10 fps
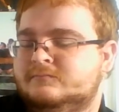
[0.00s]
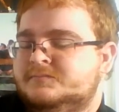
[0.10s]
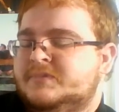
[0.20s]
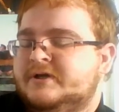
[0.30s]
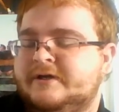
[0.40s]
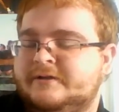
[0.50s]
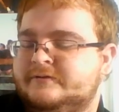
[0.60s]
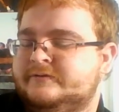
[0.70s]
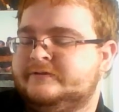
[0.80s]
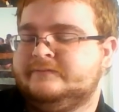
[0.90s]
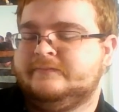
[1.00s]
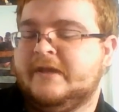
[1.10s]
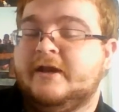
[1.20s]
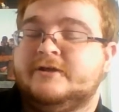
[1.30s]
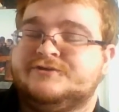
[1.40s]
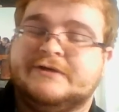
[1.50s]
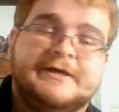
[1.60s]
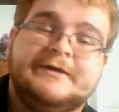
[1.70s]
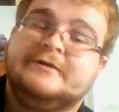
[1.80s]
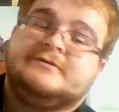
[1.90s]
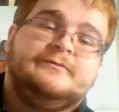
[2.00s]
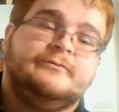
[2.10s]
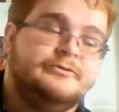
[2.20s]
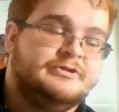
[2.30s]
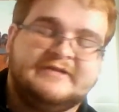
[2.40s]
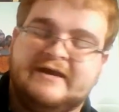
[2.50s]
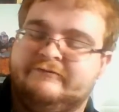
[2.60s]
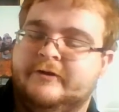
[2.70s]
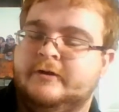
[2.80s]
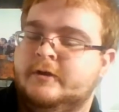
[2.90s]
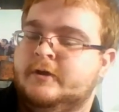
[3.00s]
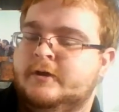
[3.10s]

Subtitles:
But it is what it is, and we'll just have to